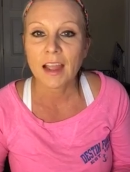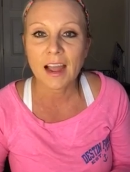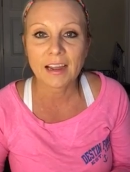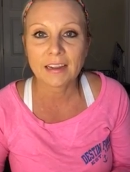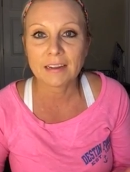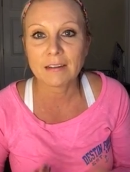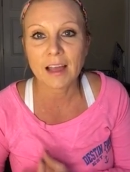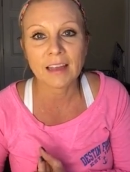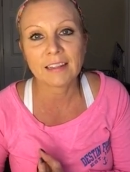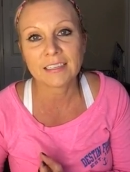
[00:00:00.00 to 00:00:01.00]
I,
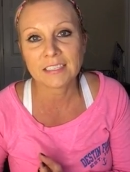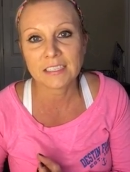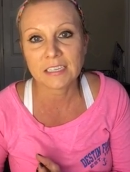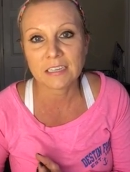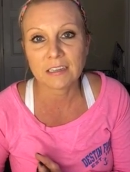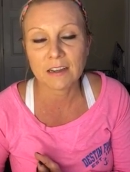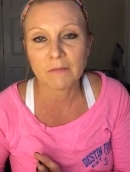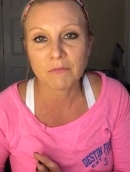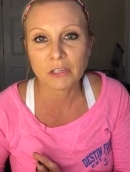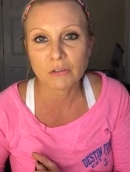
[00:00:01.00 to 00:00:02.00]
I like to see
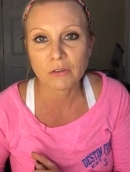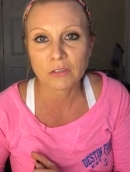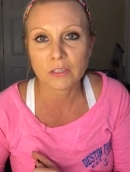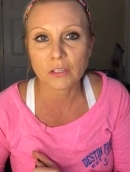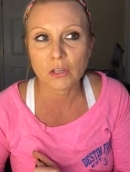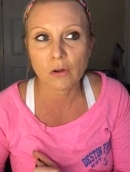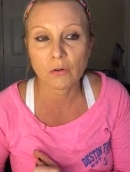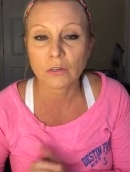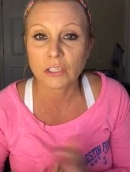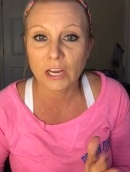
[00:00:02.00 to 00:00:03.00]
um, visuals,
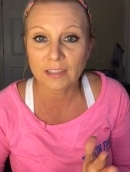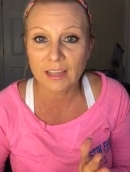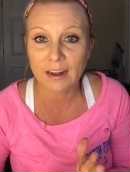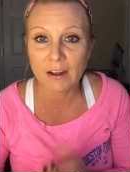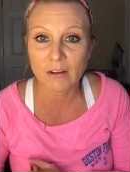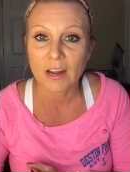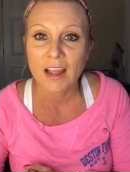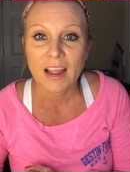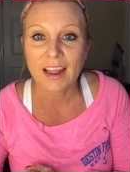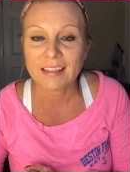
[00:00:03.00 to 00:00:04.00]
so check that out,
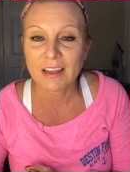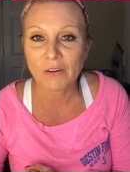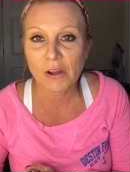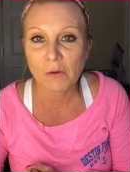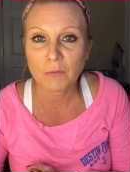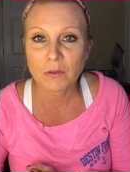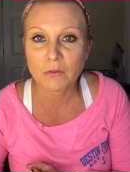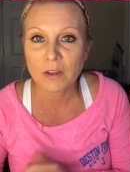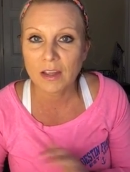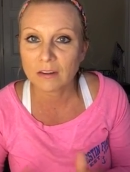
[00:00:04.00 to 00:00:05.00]
and that'll help
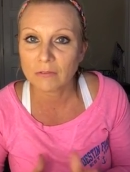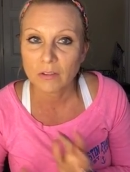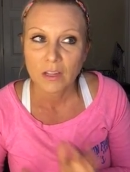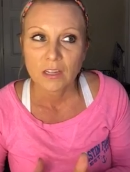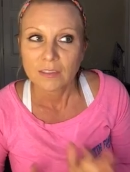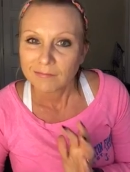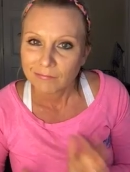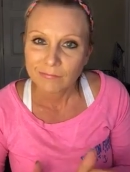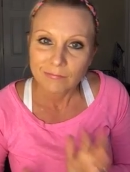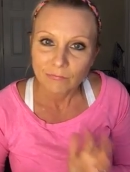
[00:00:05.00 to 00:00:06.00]
you kind of
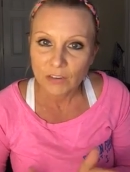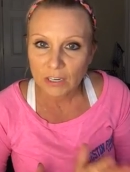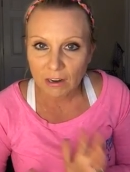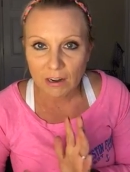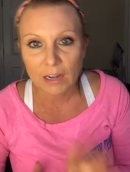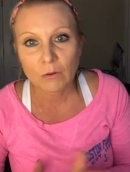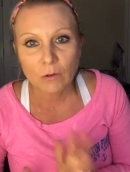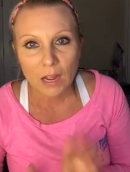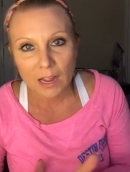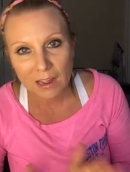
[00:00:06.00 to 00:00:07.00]
figure out
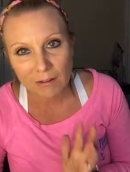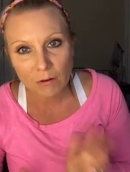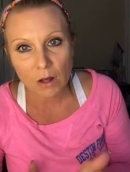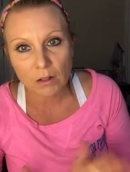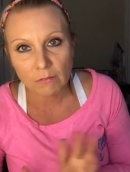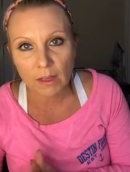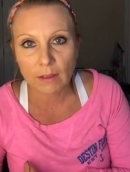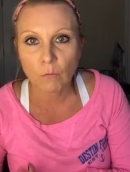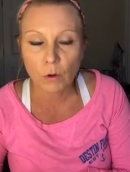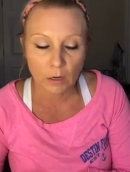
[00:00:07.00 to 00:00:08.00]
how all
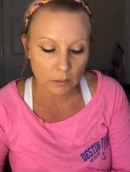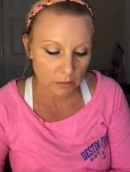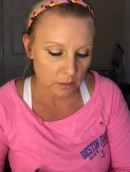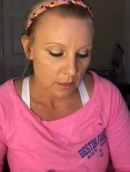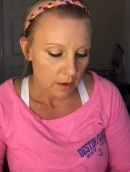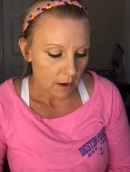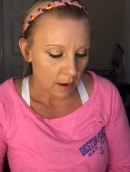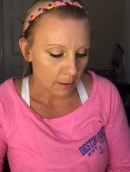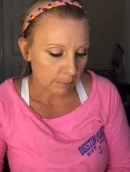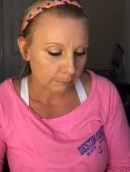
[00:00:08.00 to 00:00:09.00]
that works.
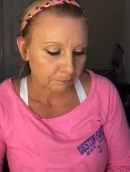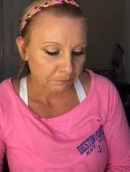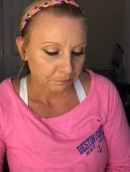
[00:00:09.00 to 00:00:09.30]
Um,